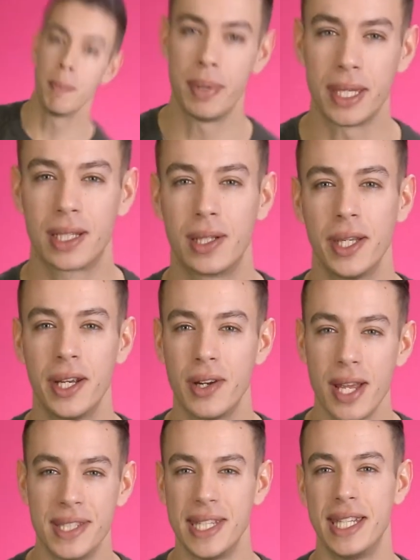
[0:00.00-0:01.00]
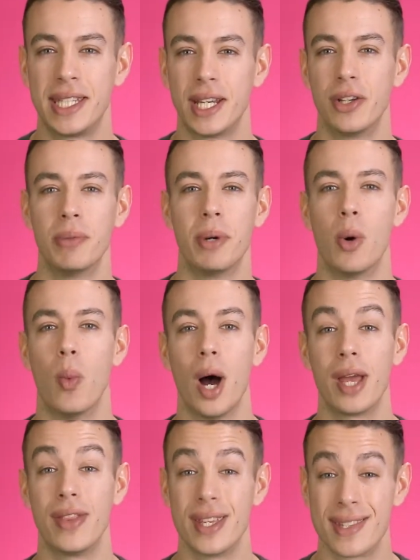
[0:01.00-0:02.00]
Be clear and detailed about
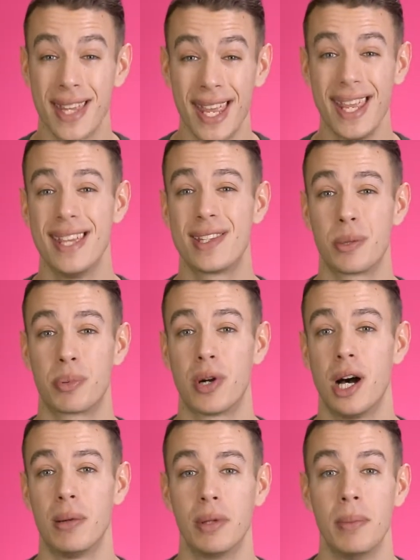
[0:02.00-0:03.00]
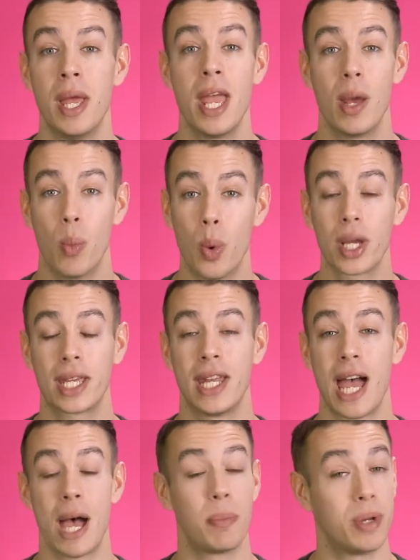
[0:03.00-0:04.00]
why this is a problem and what can
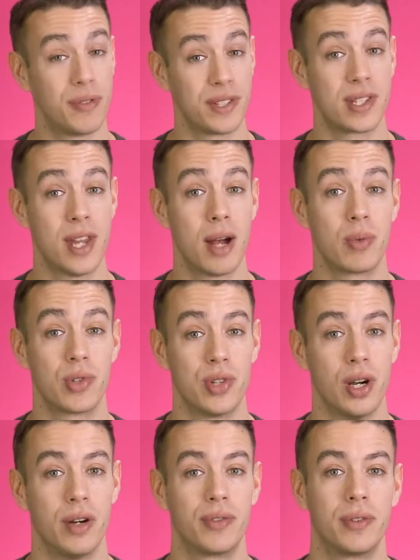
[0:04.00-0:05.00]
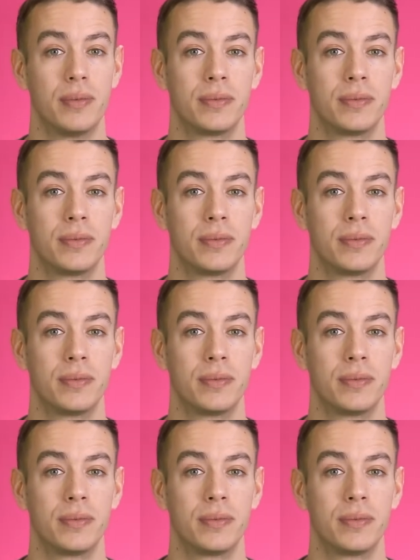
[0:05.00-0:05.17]
happen if it's not resolved.